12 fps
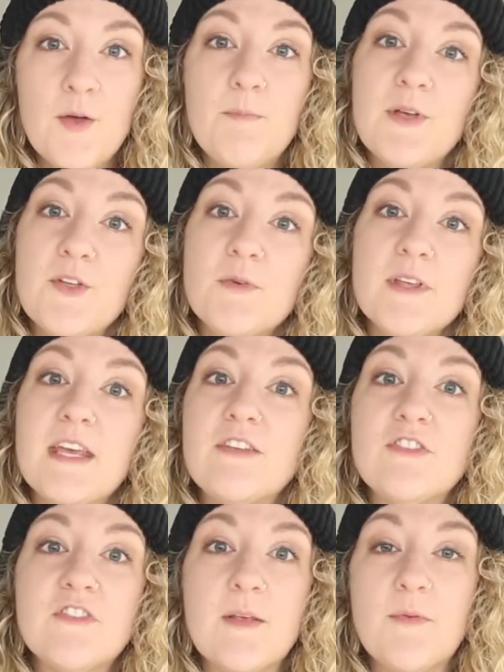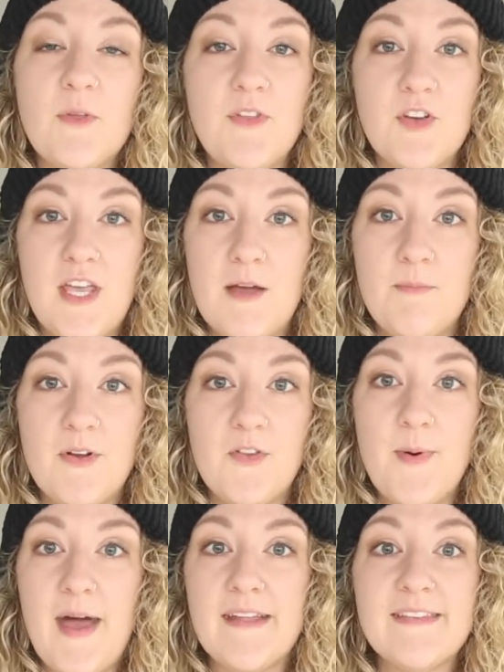Build relationships with your campers
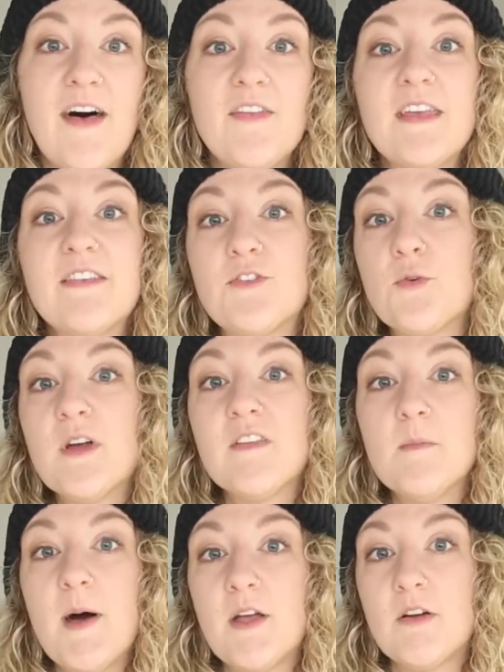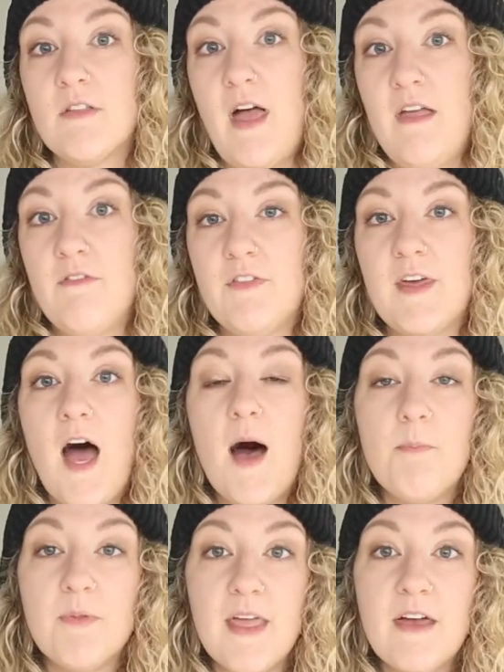by telling stories about your life that
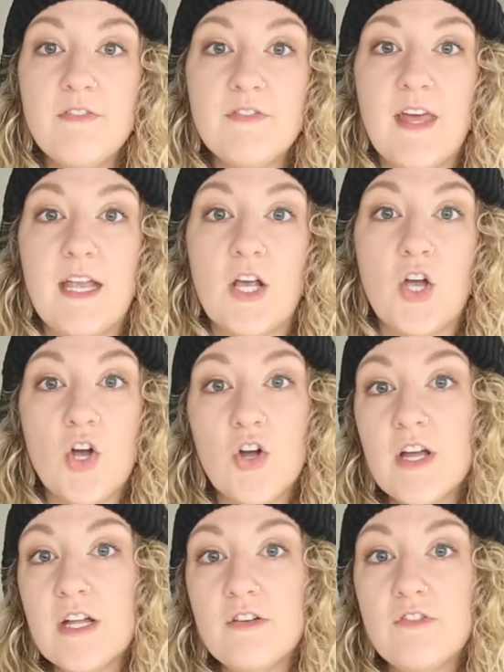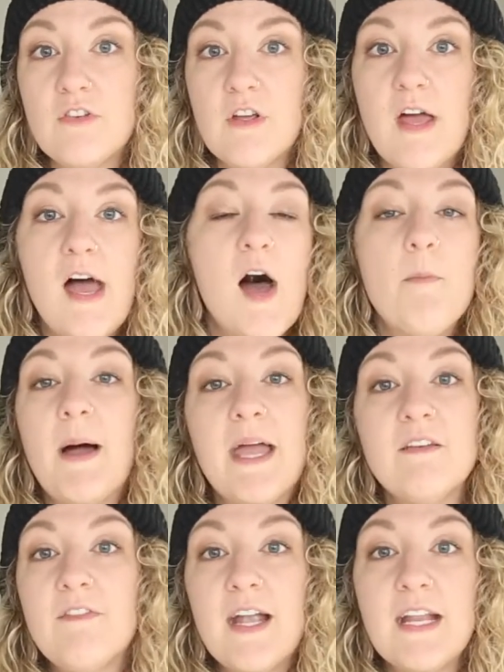uplift and encourage, by
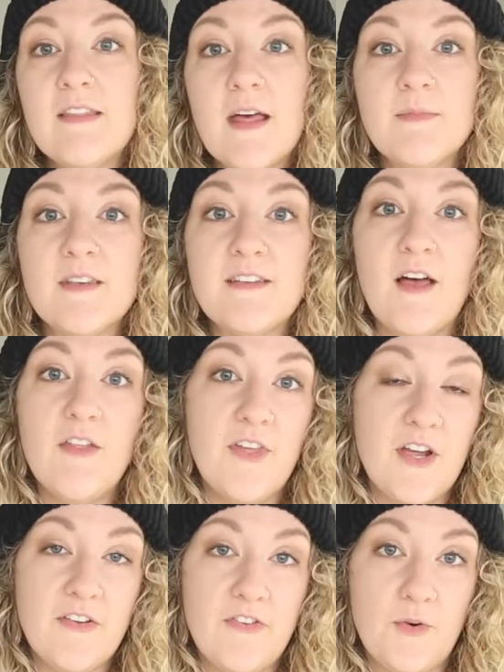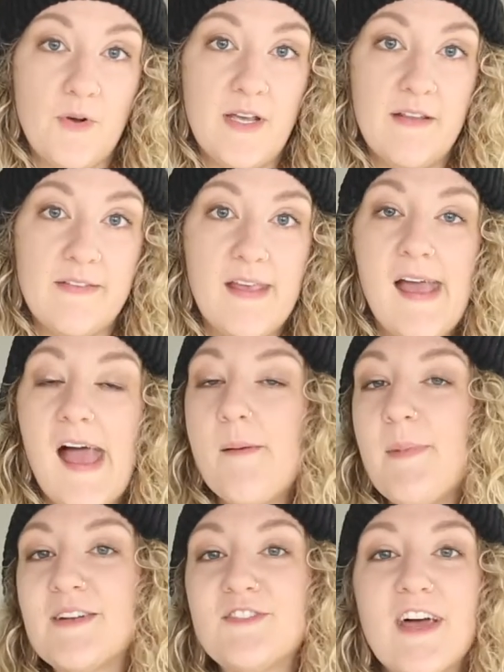inviting them to tell their stories, and
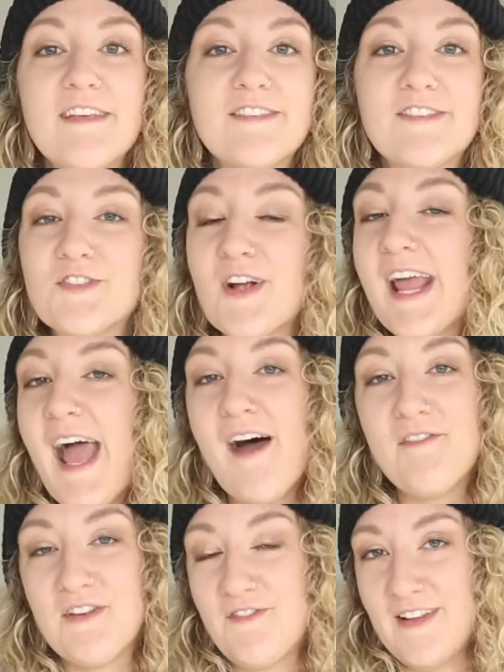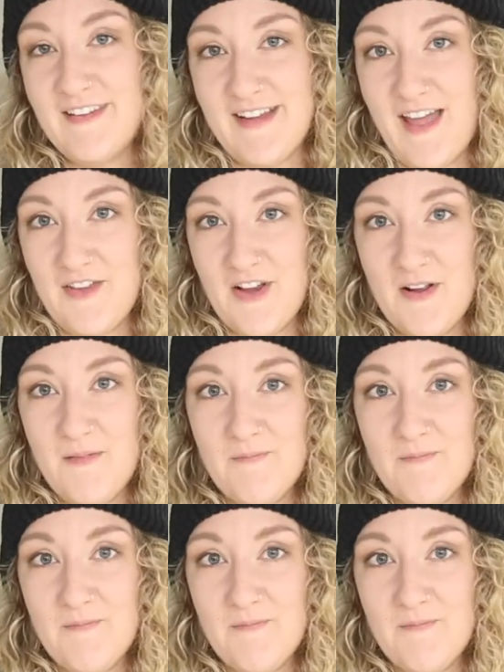by just straight having fun together.